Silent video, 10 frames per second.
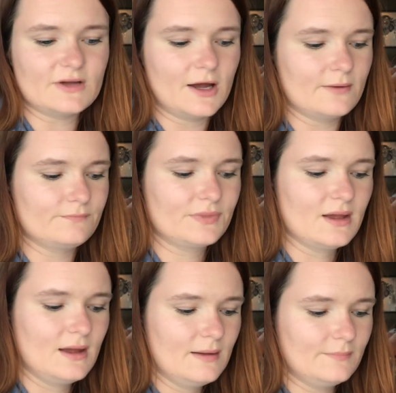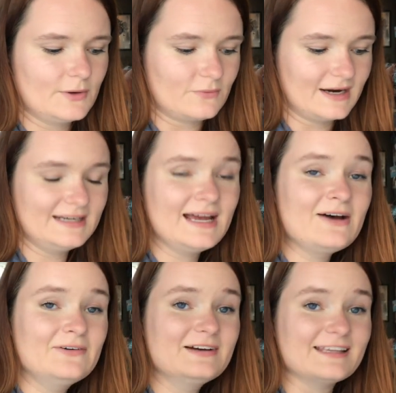Um, but right
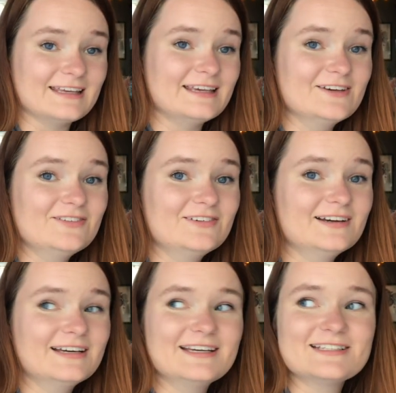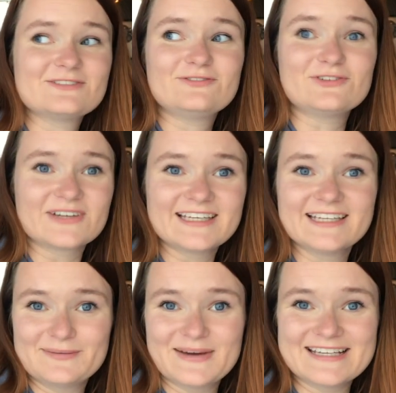now, Eve is
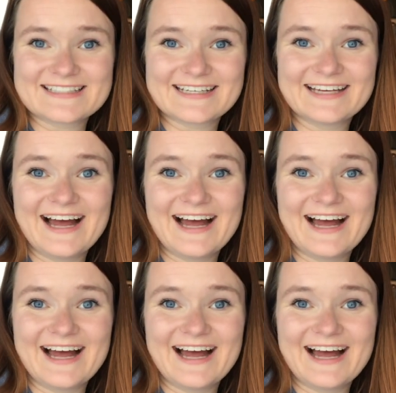freaking amazing.